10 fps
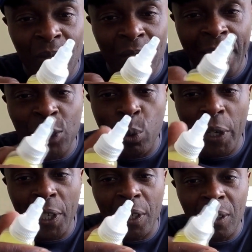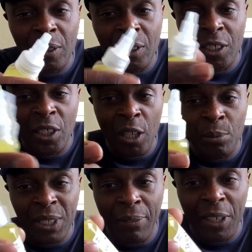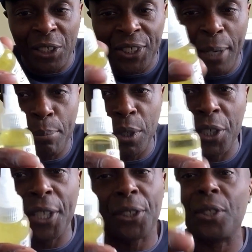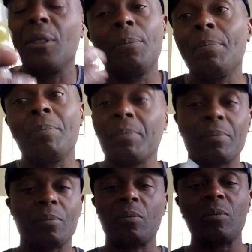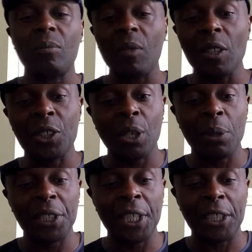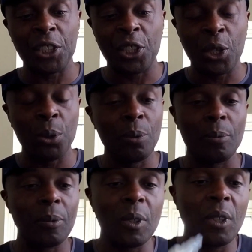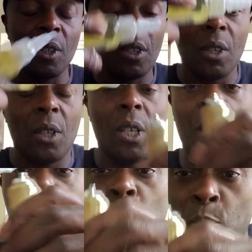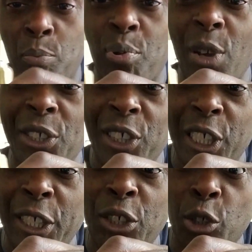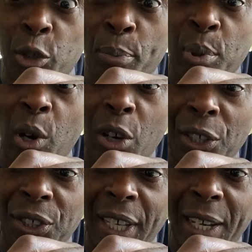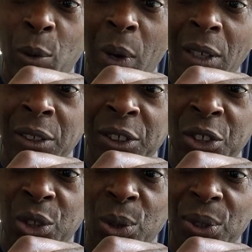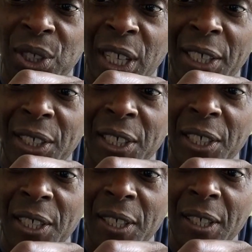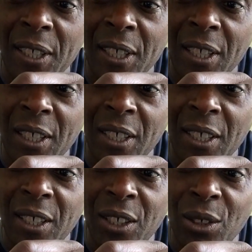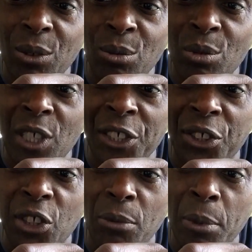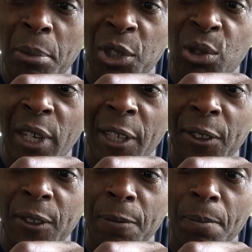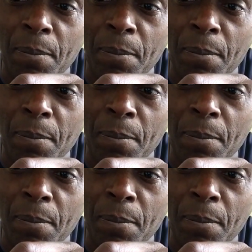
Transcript: last week says um, just have a look sample of this so I did as you do I was pleasantly surprised how well this juice tasted it really stopped me in my tracks